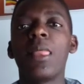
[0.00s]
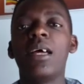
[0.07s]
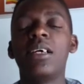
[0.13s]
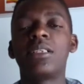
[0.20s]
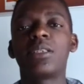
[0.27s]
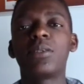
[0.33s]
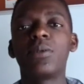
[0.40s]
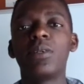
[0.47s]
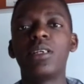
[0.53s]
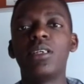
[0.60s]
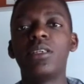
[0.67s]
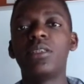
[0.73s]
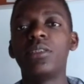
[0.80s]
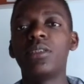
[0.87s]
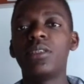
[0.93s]
It
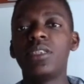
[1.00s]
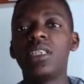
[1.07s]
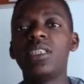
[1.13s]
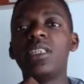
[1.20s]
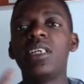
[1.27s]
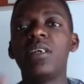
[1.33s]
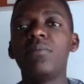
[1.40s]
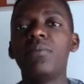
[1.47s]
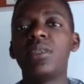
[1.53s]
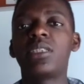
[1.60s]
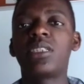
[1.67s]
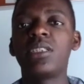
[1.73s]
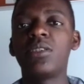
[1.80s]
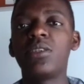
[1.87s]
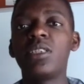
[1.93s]
will
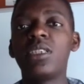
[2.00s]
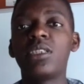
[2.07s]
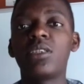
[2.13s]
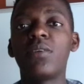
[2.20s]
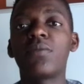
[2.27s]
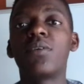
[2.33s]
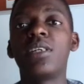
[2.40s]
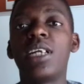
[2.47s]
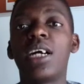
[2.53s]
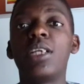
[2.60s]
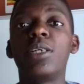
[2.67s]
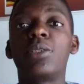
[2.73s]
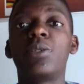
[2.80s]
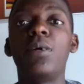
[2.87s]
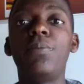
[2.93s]
inhibit the release of
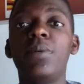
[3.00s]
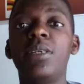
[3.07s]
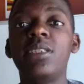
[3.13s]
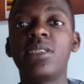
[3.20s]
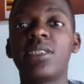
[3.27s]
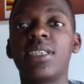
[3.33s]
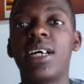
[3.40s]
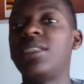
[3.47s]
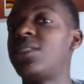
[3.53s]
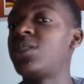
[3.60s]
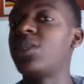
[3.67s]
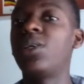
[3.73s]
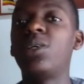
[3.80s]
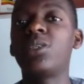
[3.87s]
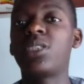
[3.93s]
gonadotropins, and
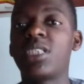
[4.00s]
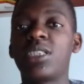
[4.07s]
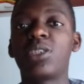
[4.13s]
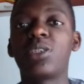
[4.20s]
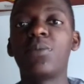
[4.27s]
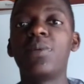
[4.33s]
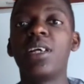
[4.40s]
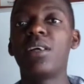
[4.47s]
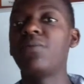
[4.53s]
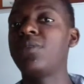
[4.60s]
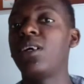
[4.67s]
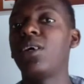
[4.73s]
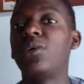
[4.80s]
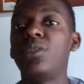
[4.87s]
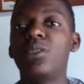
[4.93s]
so sexual
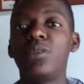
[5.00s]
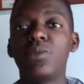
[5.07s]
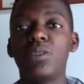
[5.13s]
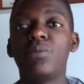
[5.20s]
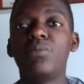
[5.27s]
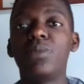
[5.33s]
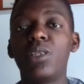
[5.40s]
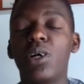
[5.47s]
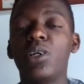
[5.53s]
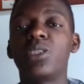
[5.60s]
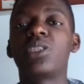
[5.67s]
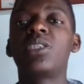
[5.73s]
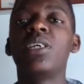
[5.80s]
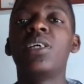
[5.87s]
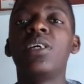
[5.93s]
behavior will be
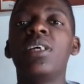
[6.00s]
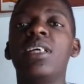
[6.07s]
lost.